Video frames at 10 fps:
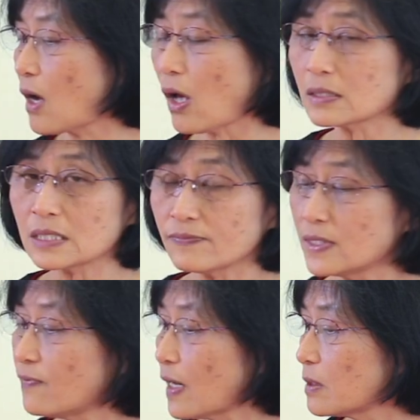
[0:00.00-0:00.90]
cognitive
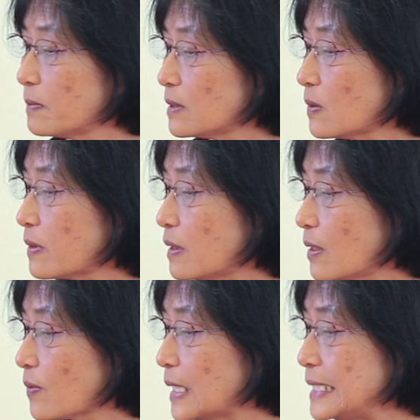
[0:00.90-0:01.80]
developmental
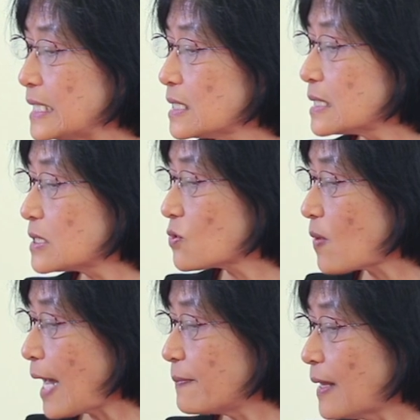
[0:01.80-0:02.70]
theory
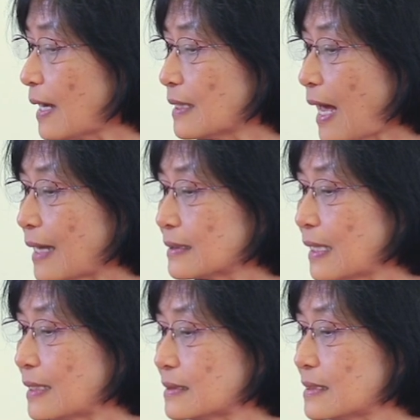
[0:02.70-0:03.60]
described that
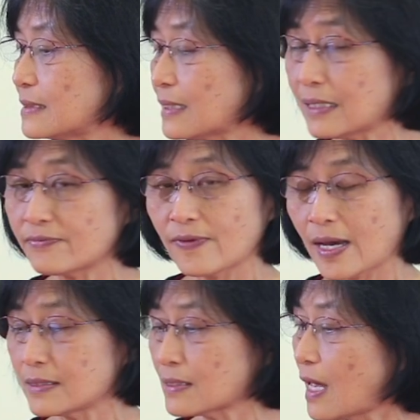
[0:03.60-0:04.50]
adolescence
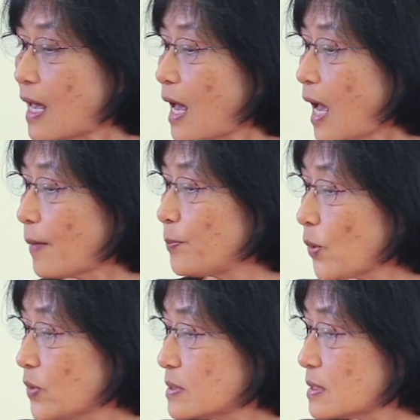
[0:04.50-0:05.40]
signifies a
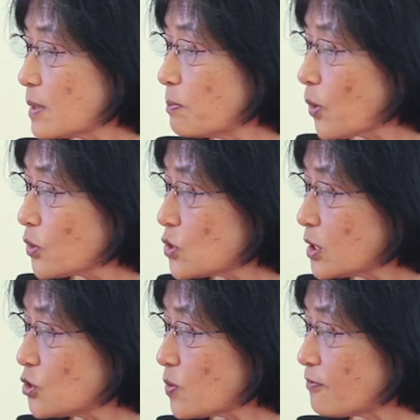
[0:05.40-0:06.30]
person
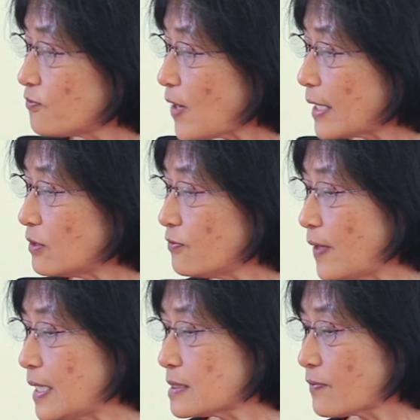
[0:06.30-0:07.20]
emerging to a final
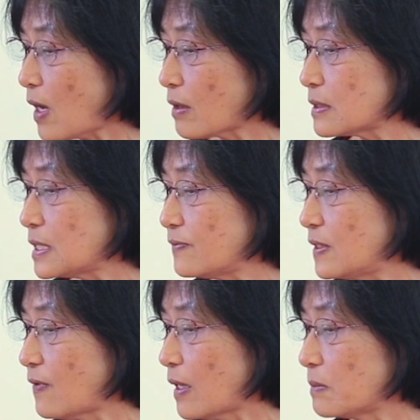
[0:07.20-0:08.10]
phase of cognitive
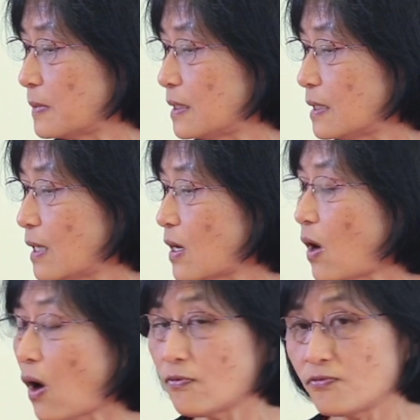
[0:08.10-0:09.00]
development
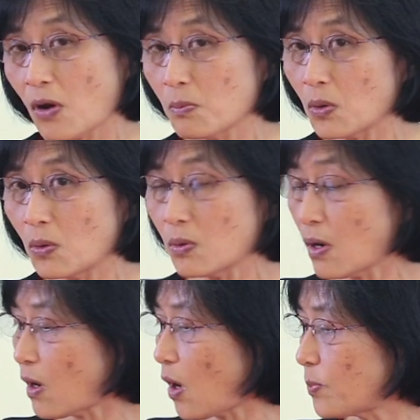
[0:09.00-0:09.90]
or formal
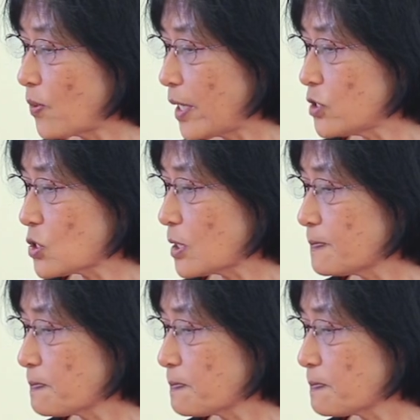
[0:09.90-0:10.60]
operation.